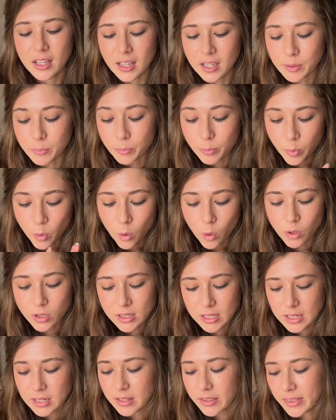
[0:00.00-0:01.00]

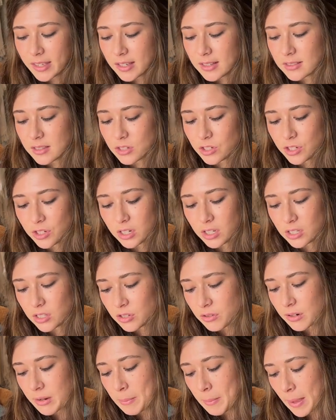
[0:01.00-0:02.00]
important things that you need
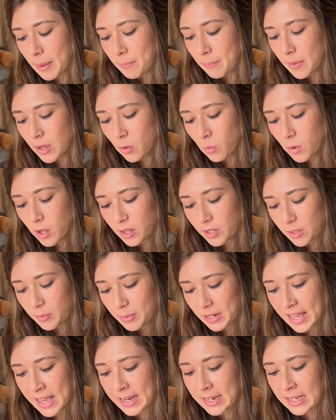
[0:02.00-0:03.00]
to remember while you're
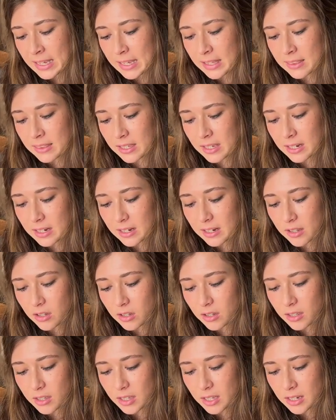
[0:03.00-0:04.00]
planning. And then
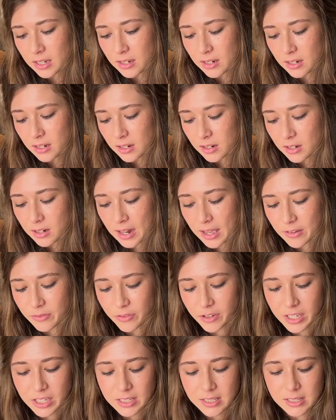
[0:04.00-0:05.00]
it like,
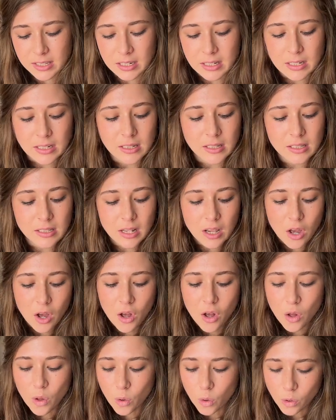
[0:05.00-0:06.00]
for instance,
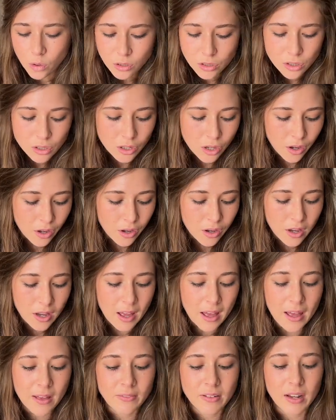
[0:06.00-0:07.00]
also have